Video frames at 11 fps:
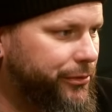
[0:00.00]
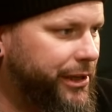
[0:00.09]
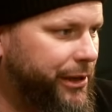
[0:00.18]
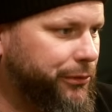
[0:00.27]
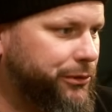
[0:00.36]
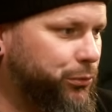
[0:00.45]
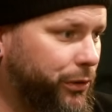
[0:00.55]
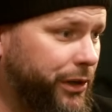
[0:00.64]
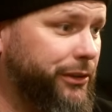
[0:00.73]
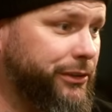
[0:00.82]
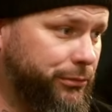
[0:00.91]
it was one of
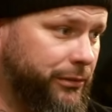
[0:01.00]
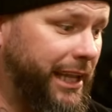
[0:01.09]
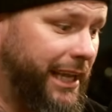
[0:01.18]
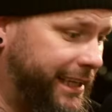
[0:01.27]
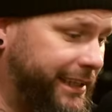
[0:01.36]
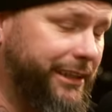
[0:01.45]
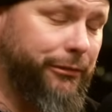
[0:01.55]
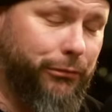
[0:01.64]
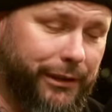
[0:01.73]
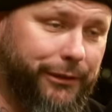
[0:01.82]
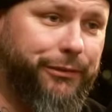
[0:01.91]
those, like, he did a
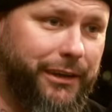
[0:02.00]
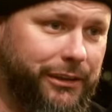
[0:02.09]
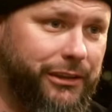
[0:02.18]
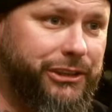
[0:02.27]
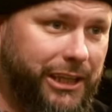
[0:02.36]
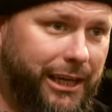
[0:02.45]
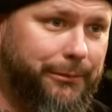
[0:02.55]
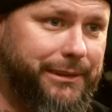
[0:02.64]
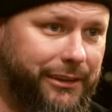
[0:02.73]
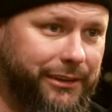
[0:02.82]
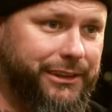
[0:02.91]
really fucking good job
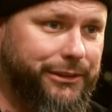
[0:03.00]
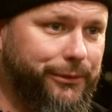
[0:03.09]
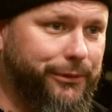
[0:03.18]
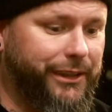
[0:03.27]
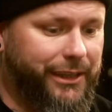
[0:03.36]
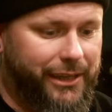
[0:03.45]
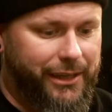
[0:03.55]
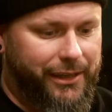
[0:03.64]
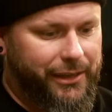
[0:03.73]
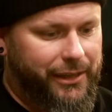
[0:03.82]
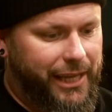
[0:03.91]
telling his story. Oh.